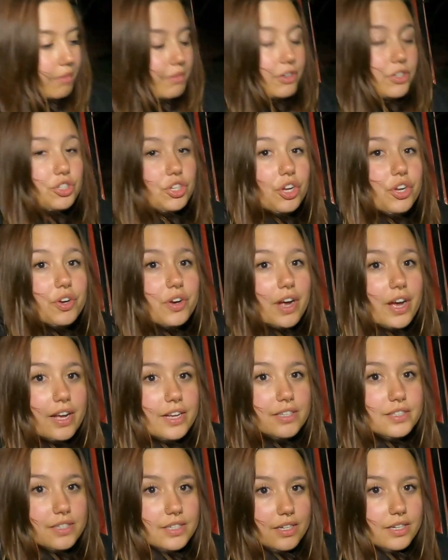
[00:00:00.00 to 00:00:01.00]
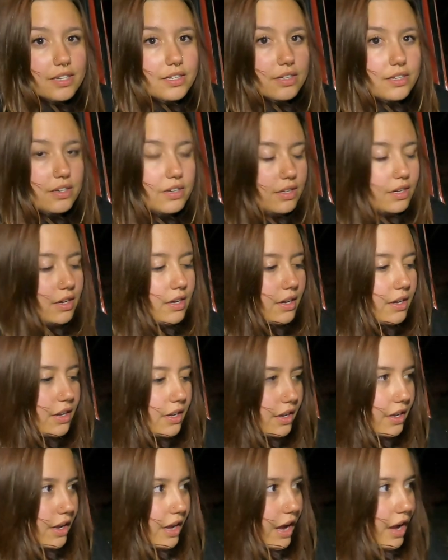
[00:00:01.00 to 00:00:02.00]
show you guys
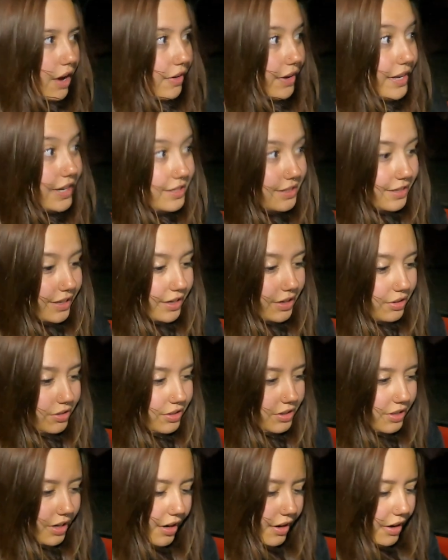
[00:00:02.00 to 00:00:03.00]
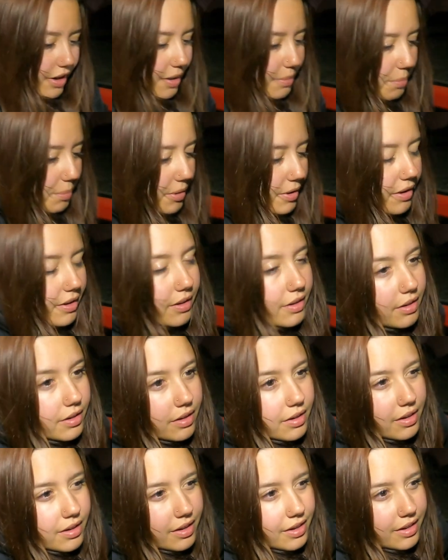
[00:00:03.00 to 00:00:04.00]
how easily it'll start up
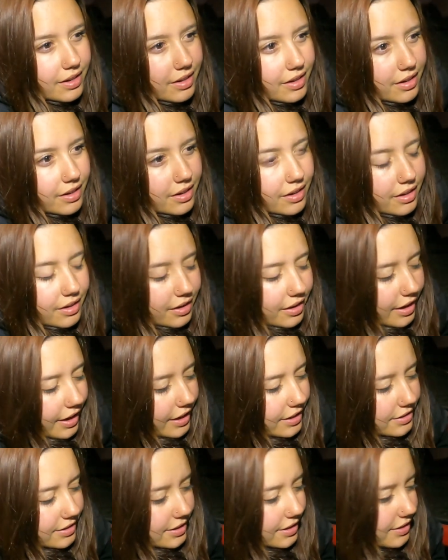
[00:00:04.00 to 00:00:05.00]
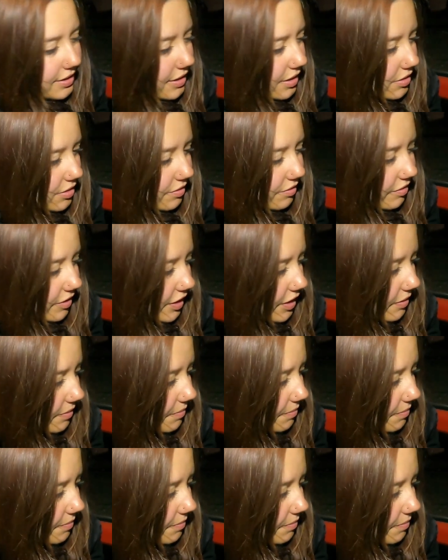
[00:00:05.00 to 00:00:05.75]
at 6,000 feet.